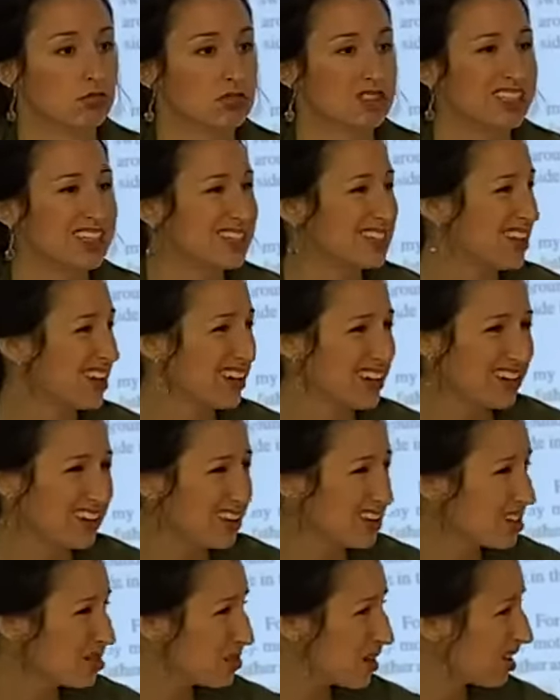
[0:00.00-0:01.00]
Did it say
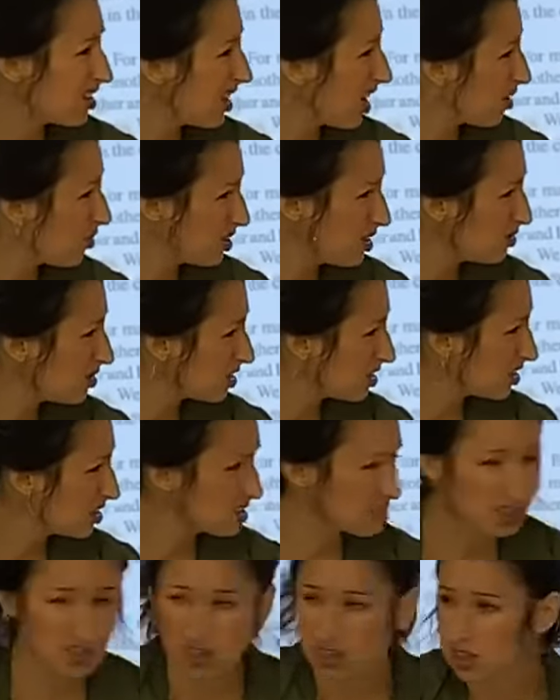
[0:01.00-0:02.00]
anything about that when it was in the
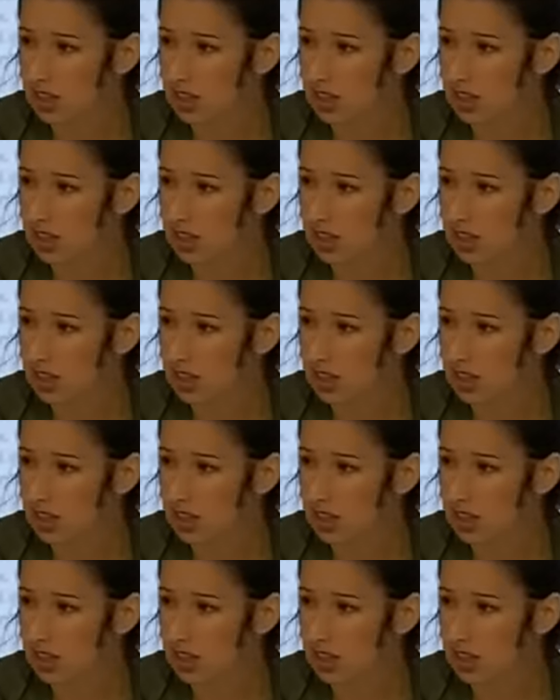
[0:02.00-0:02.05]
sink?